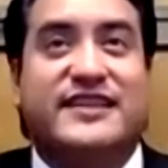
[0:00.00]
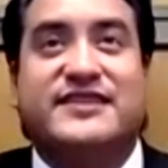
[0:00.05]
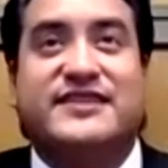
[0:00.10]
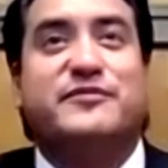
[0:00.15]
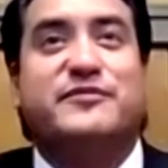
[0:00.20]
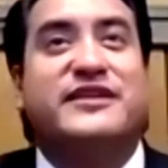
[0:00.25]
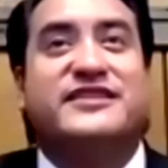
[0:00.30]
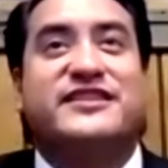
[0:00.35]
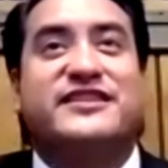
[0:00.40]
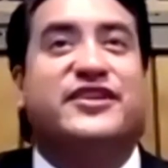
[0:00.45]

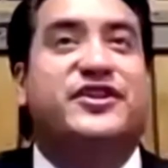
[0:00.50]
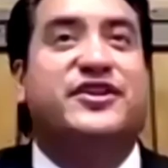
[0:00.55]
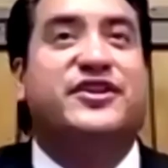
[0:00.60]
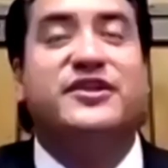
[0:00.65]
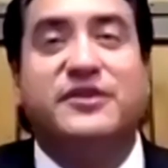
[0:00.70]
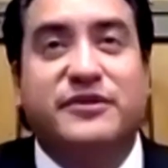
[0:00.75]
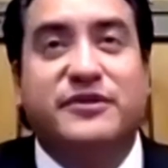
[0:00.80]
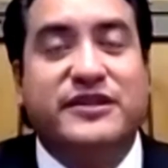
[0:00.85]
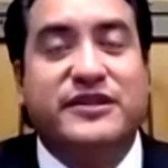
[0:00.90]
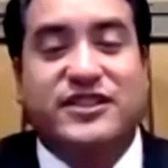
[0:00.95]
isn't
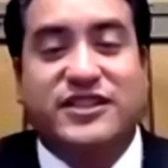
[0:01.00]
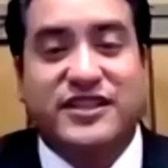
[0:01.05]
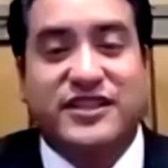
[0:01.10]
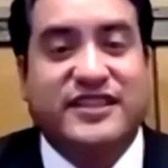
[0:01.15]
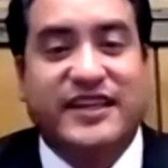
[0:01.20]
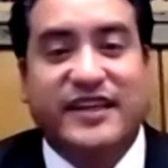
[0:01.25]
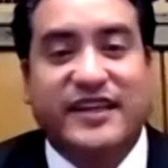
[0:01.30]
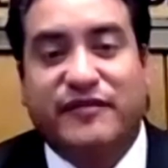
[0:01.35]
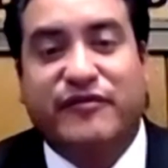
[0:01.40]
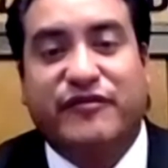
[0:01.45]
new, it's just
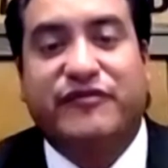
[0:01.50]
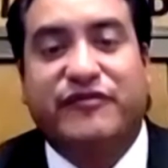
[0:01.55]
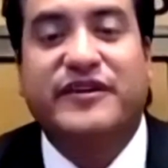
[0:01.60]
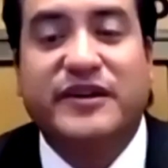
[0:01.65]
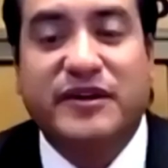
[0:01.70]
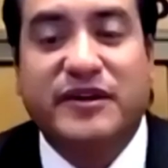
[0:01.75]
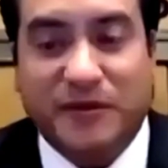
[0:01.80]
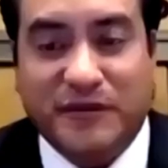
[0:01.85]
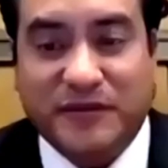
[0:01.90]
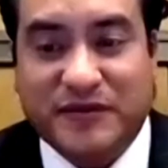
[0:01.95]
getting
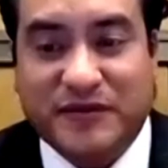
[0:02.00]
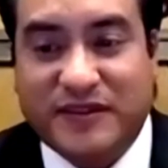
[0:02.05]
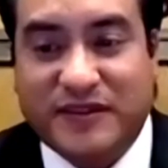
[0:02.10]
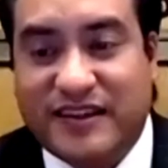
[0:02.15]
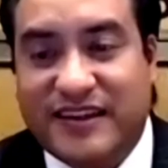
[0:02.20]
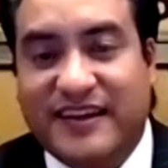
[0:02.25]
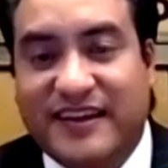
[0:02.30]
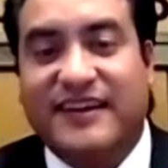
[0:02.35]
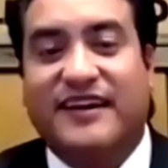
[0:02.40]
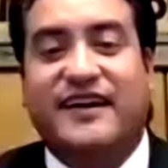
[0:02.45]
filmed.
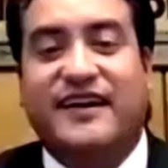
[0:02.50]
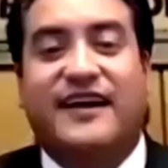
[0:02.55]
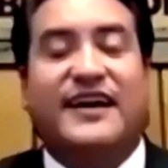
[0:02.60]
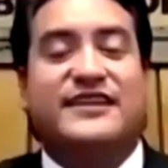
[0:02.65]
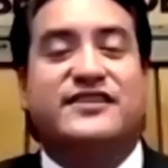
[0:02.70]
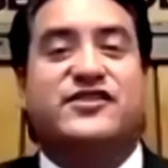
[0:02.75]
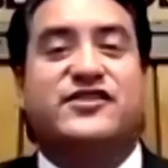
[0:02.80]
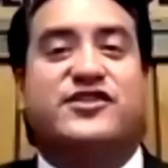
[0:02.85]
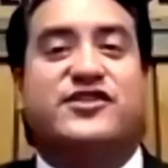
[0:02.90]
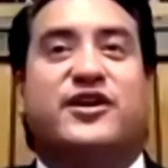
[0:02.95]

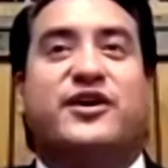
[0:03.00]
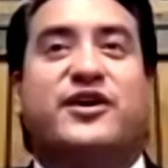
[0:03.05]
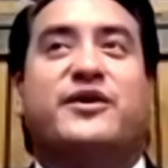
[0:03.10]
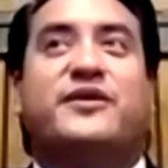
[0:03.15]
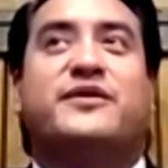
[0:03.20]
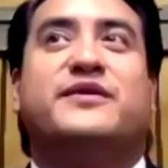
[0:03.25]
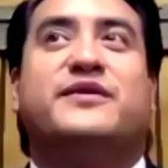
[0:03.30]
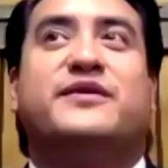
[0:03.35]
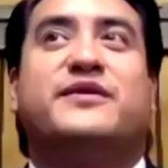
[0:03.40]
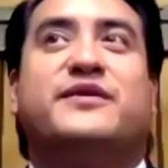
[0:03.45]
And
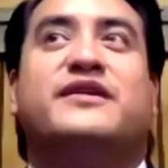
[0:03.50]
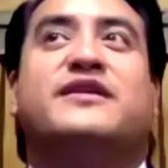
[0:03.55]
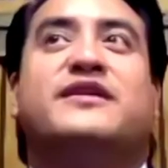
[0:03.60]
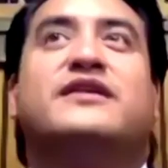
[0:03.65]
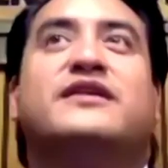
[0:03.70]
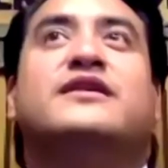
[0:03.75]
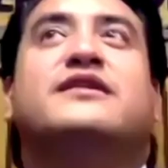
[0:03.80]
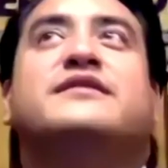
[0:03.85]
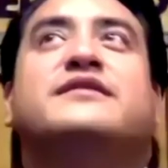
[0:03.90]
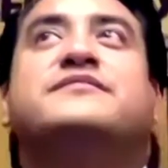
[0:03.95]
so
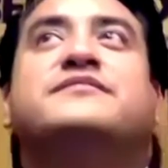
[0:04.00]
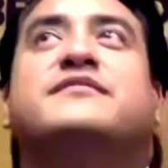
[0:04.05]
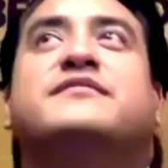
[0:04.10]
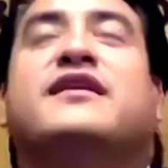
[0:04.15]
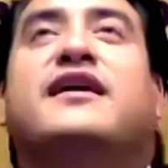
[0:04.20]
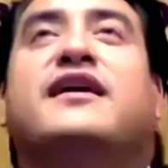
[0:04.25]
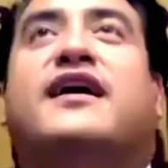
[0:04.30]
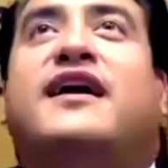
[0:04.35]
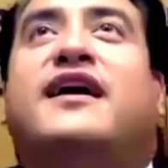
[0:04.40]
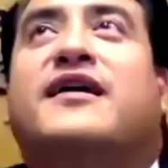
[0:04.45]

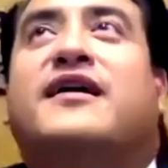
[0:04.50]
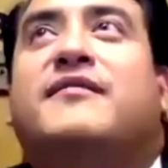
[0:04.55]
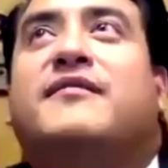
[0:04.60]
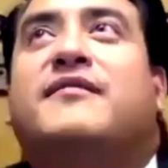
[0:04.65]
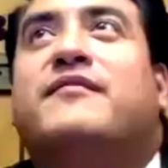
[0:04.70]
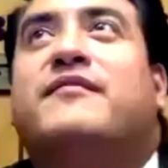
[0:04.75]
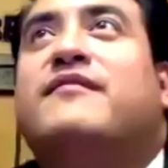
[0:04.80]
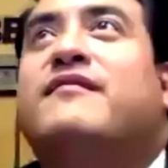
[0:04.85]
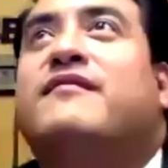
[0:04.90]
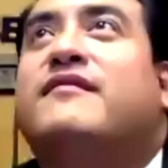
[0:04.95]

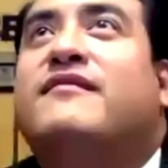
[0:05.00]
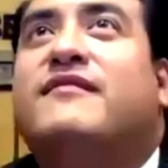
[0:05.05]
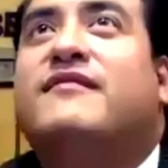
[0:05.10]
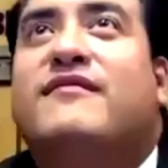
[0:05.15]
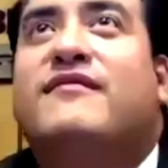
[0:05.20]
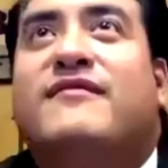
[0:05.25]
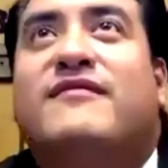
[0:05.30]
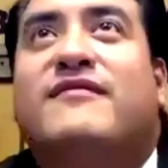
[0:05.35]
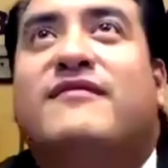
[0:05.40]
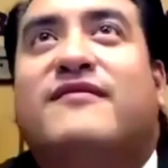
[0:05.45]

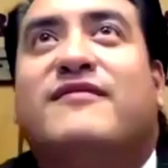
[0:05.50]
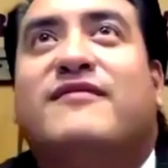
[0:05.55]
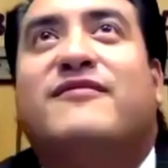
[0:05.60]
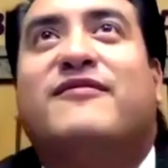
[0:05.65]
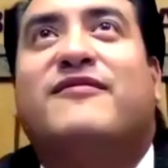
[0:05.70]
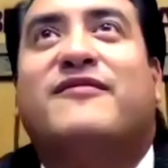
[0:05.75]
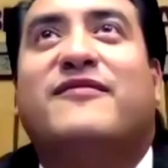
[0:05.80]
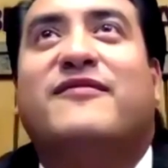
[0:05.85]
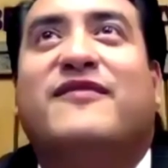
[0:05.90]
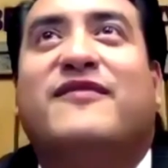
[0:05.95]

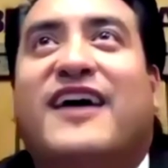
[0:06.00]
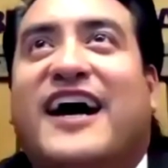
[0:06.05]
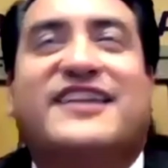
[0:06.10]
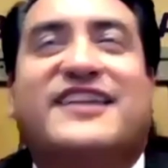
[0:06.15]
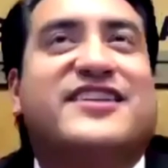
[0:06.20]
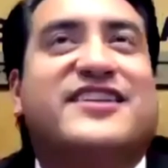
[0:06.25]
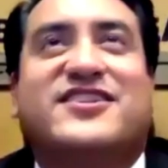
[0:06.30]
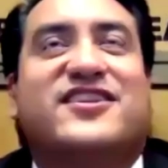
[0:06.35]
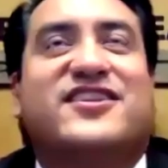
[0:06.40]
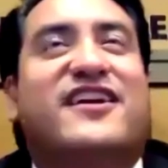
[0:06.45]
I
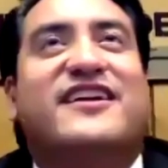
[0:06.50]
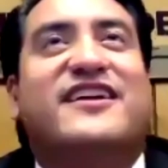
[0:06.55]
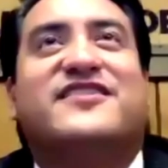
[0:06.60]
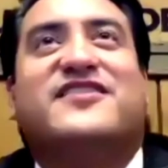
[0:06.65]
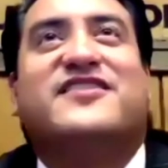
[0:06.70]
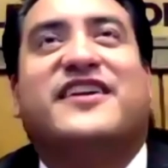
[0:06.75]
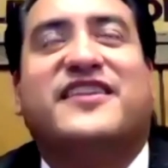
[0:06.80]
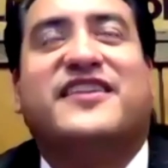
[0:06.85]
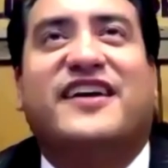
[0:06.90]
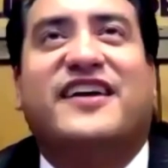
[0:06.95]
just thought I'd
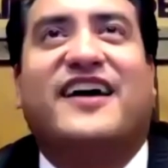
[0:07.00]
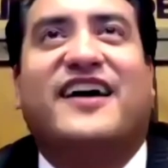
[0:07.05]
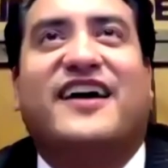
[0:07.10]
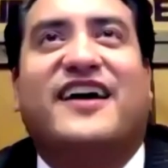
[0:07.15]
say that.